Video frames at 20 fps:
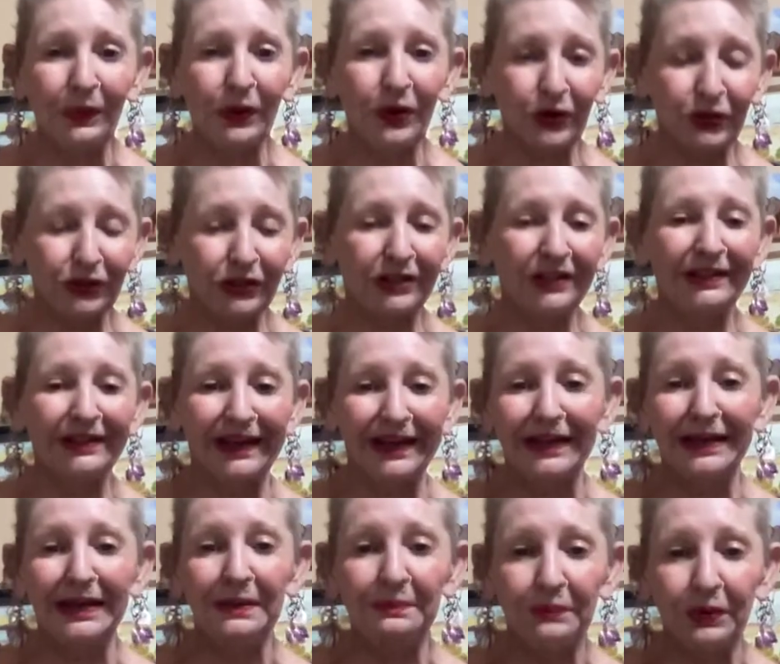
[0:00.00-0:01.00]

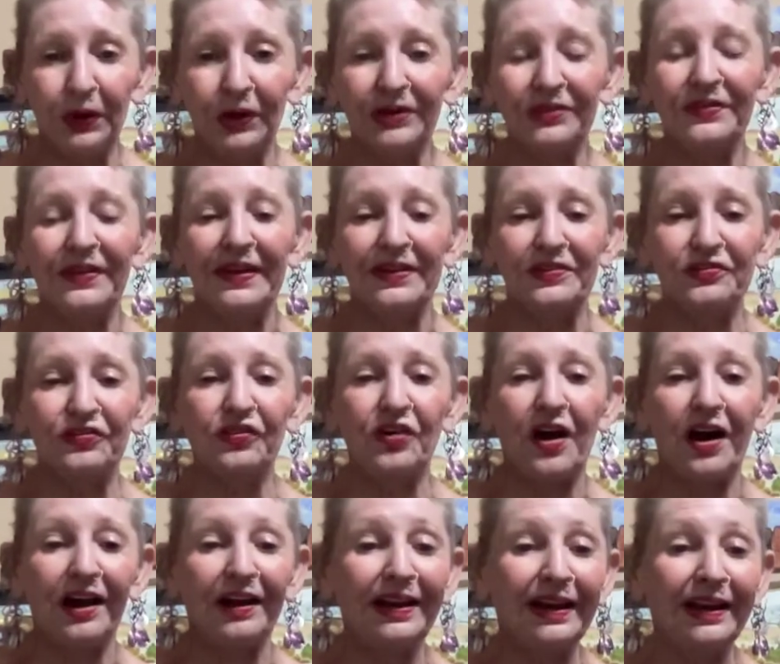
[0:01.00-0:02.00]
Kundalini books It's
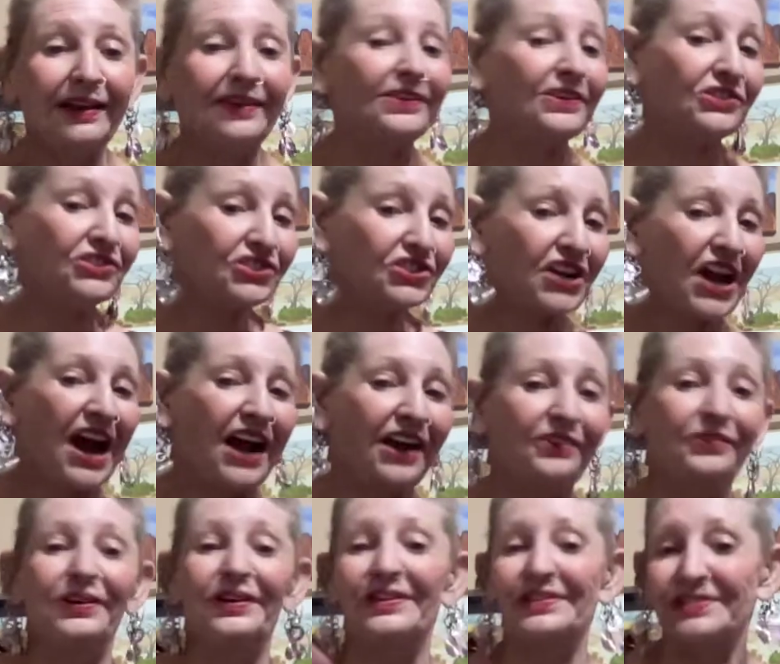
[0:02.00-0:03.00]
talking this
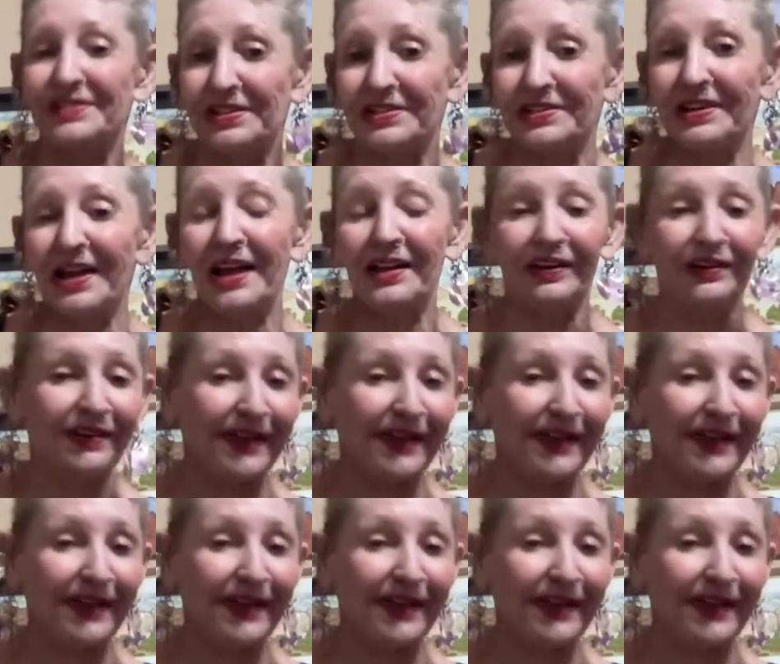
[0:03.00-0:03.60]
chakra is this color,